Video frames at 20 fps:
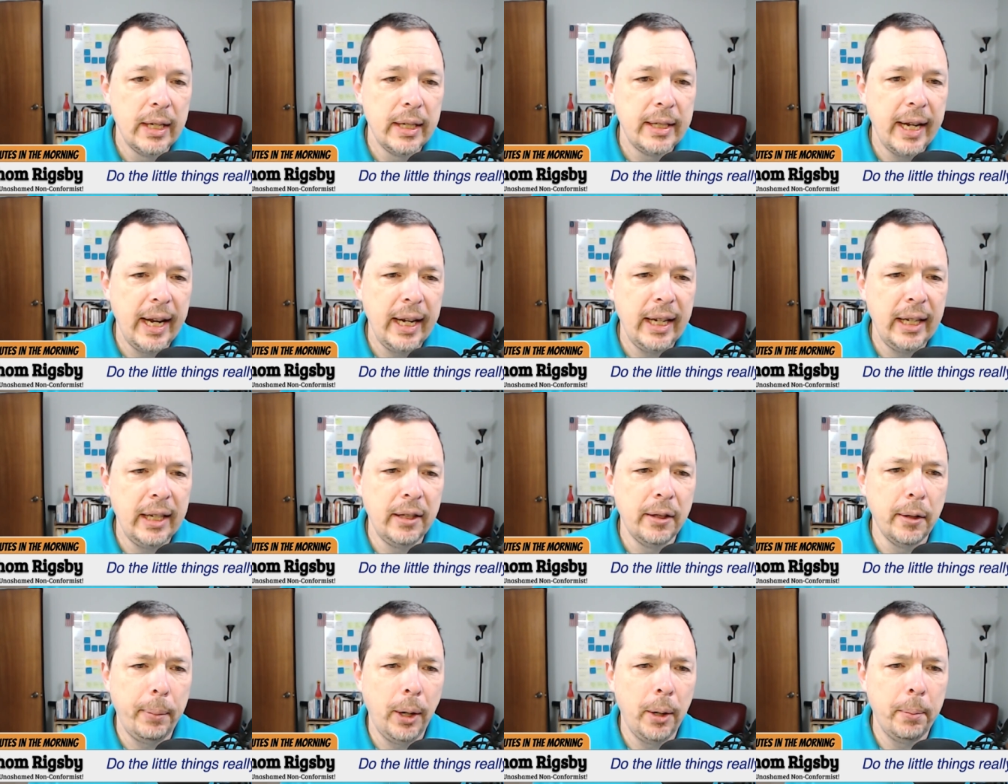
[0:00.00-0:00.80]
Taking
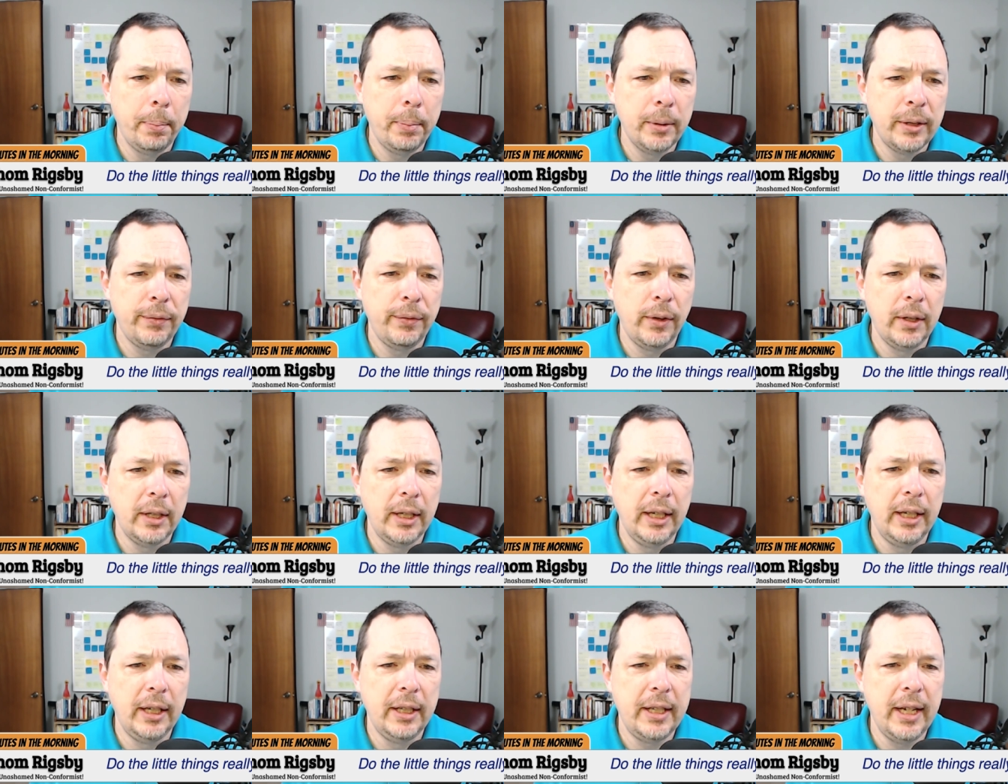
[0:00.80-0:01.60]
the purposeful
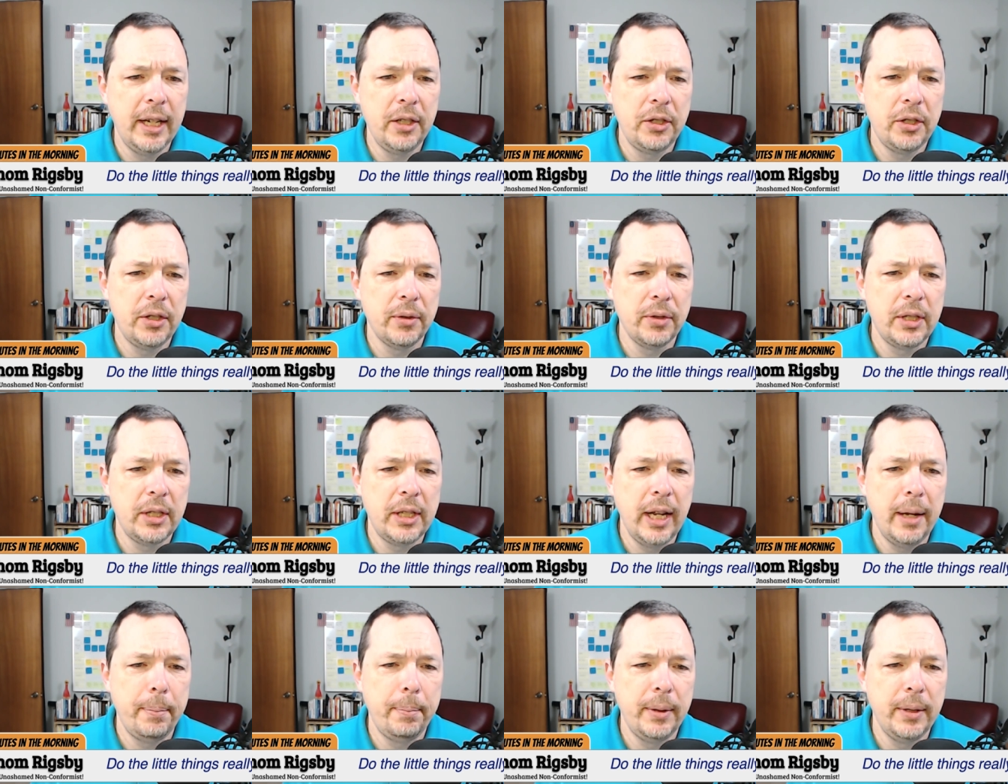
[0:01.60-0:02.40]
and intentional
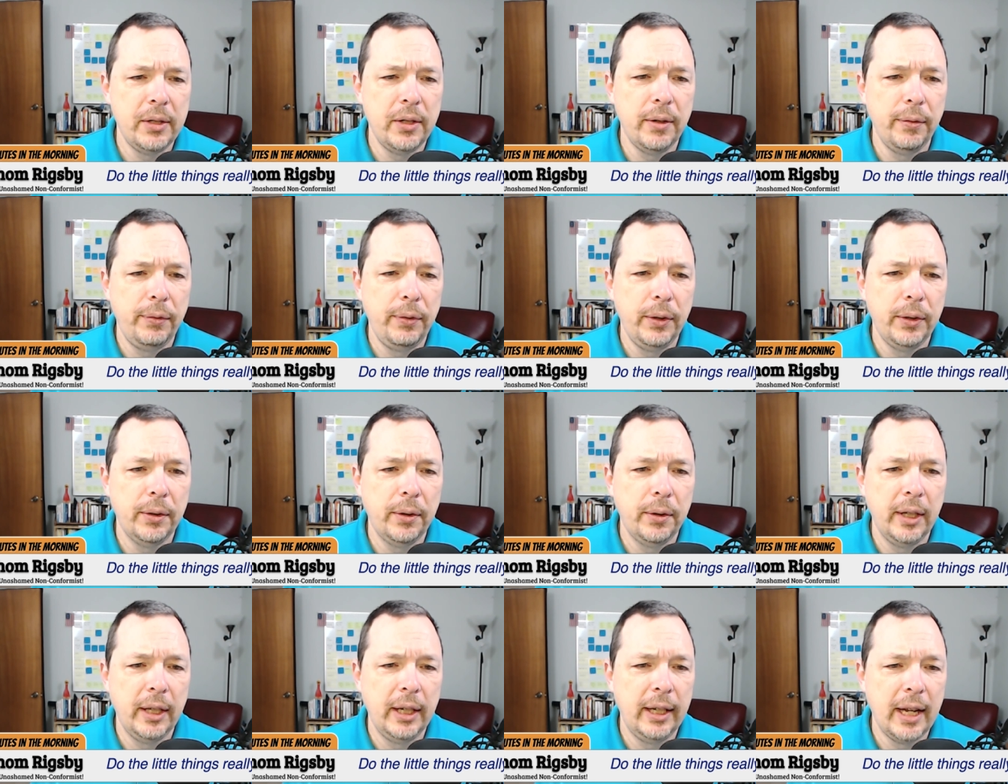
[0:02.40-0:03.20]
step is the
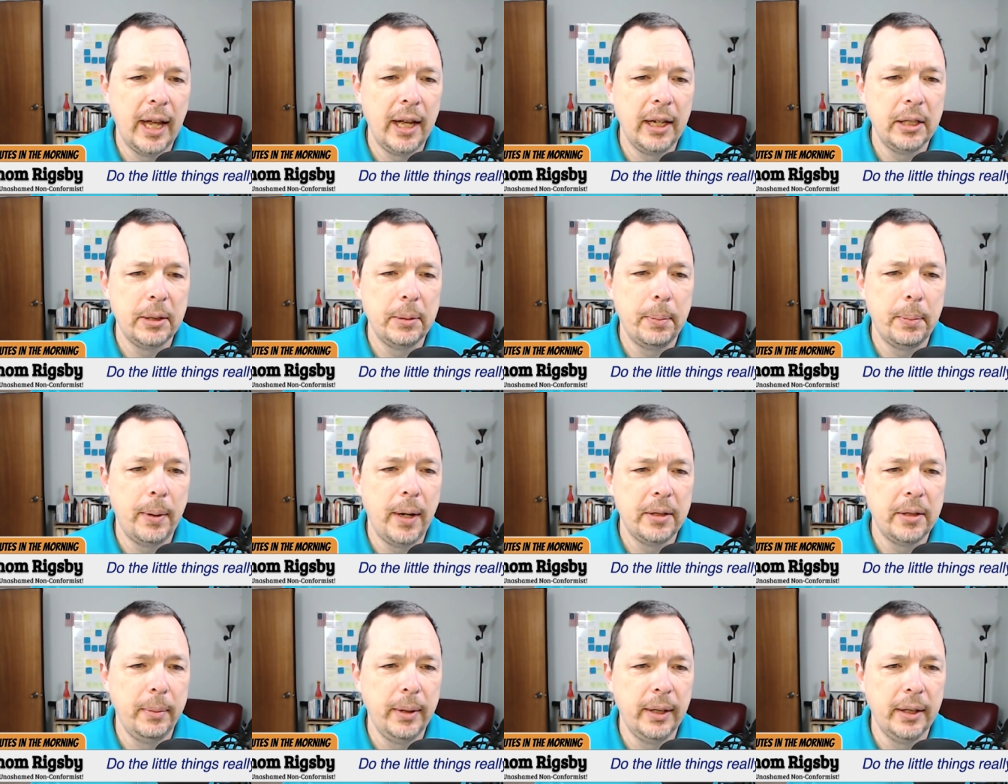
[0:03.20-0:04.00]
fuel that ignites
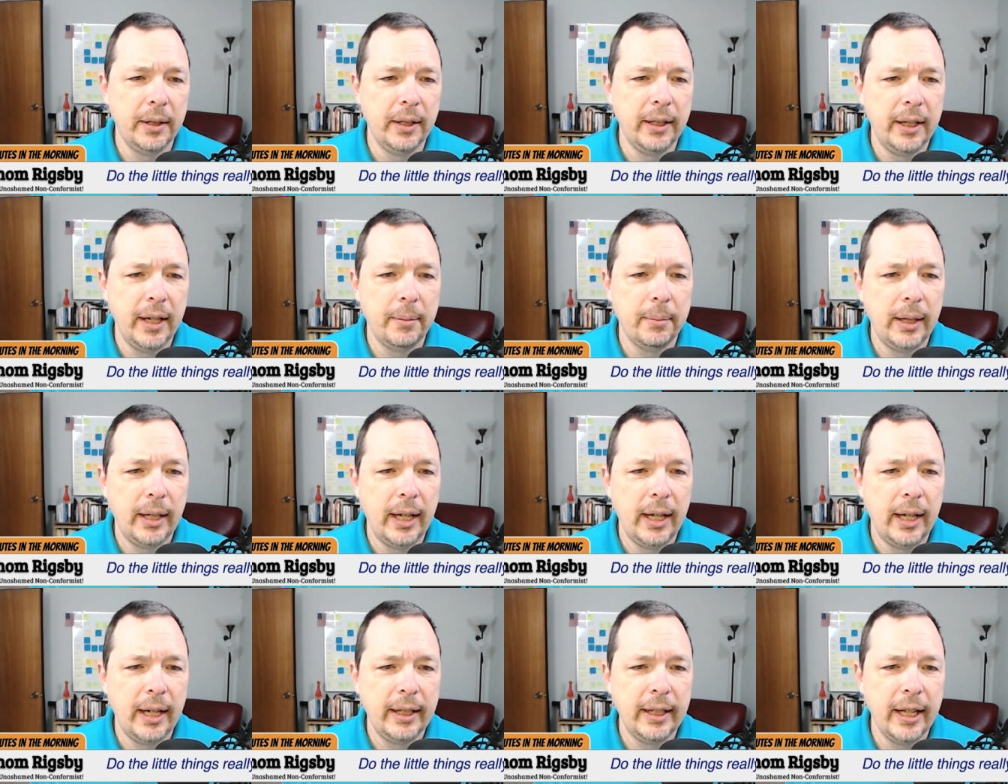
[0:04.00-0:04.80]
possibility. Yep,
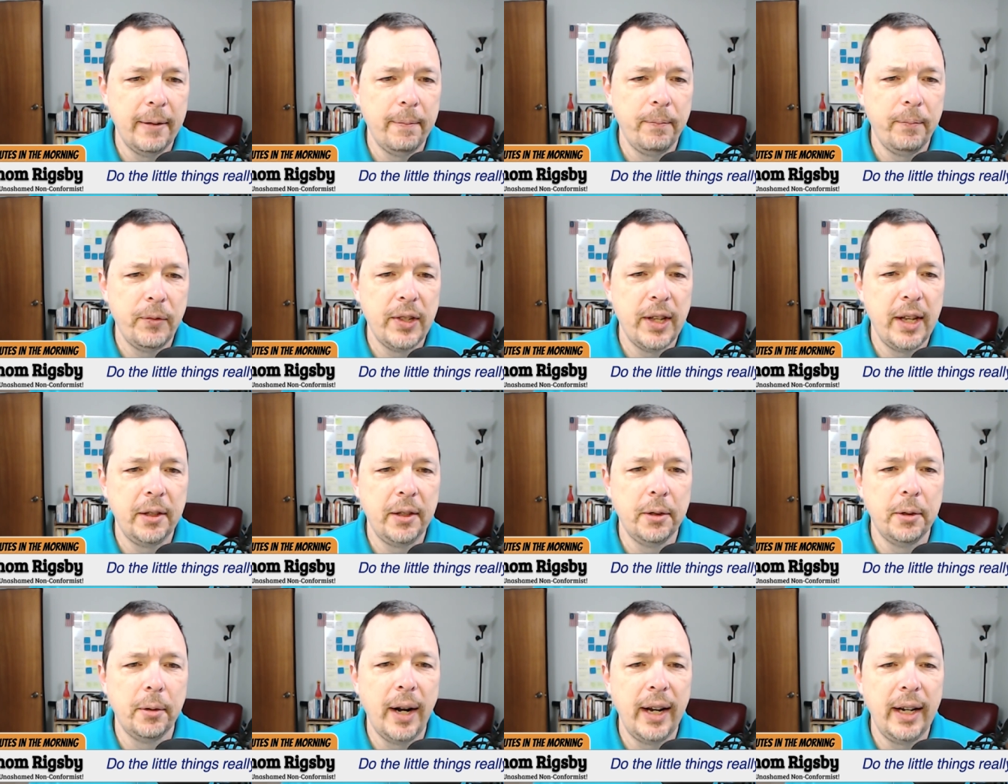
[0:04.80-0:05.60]
I like that. Setting
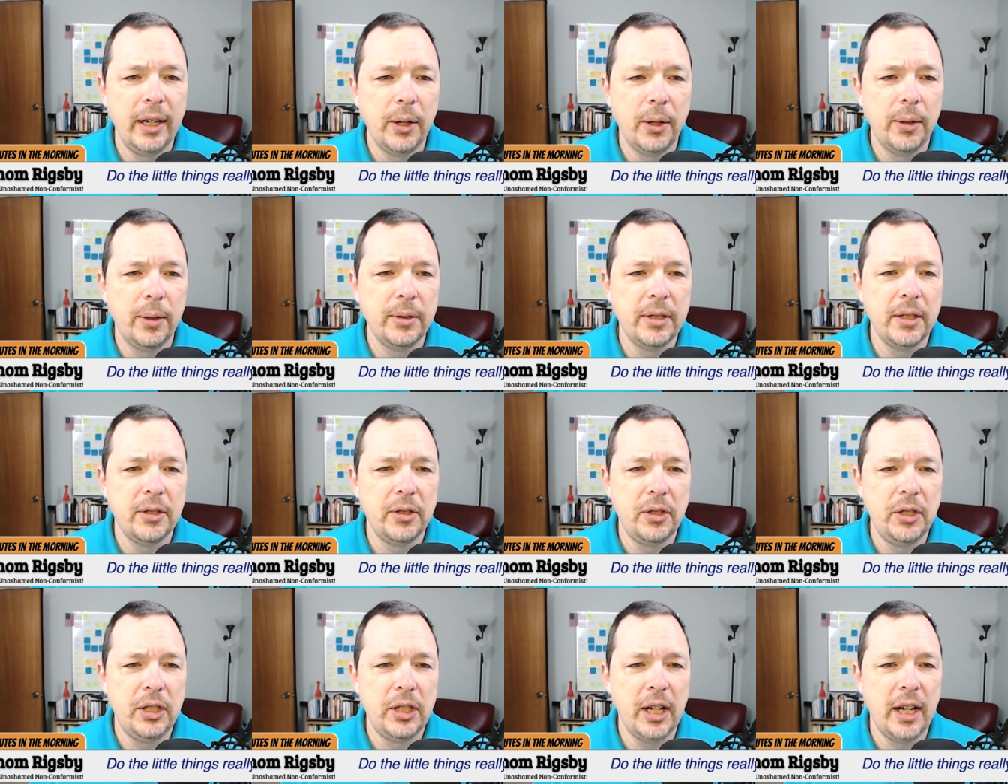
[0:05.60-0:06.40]
the right goals is
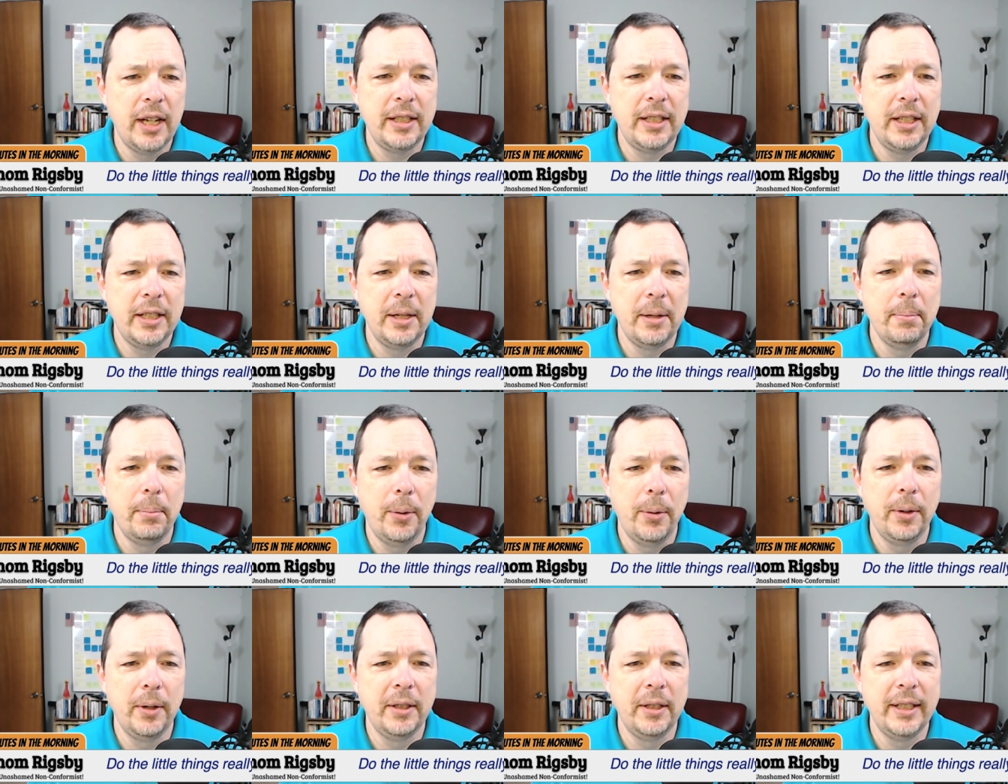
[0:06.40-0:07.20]
just as
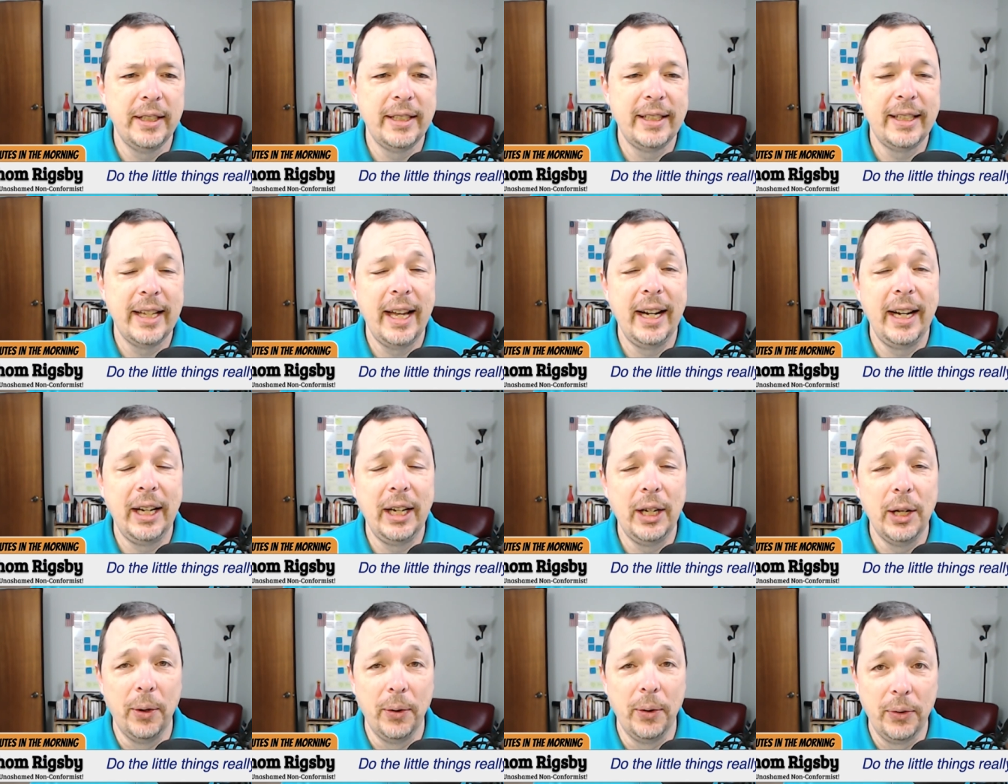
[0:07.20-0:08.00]
important as setting
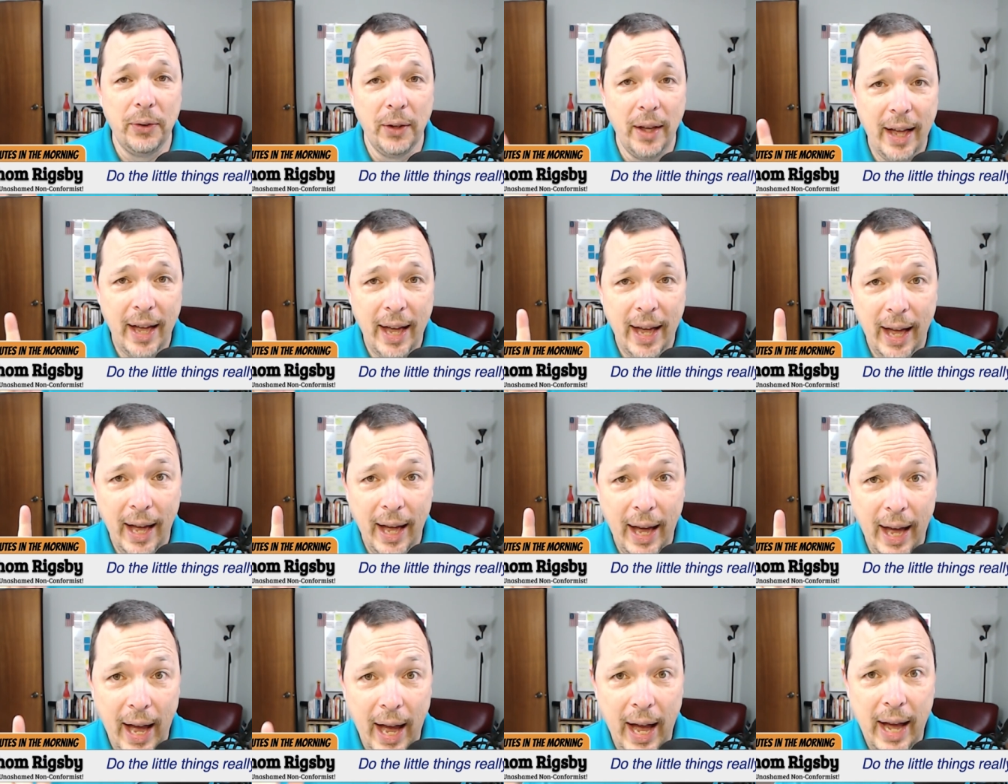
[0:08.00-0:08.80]
goals.
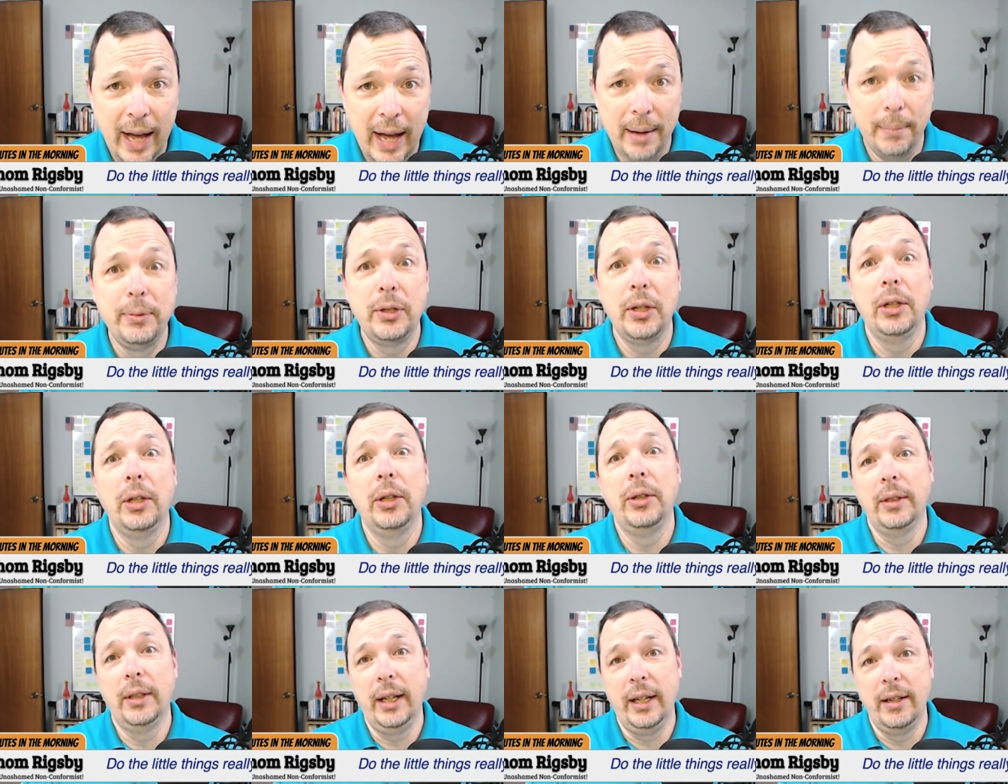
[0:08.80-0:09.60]

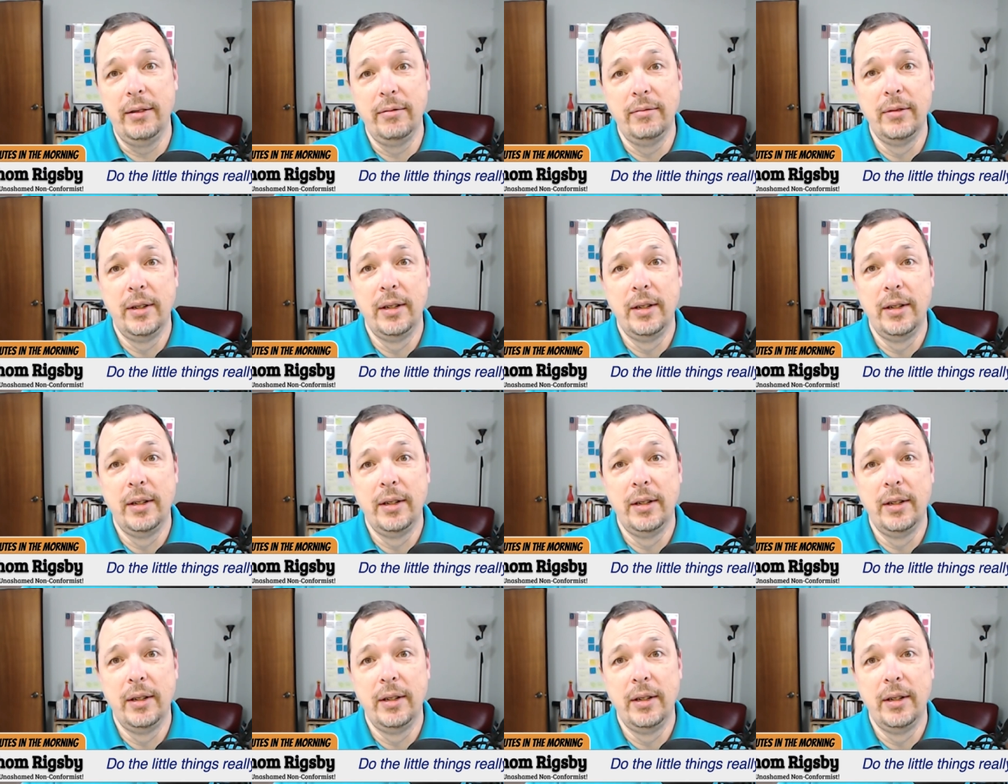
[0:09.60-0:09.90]
Absolutely.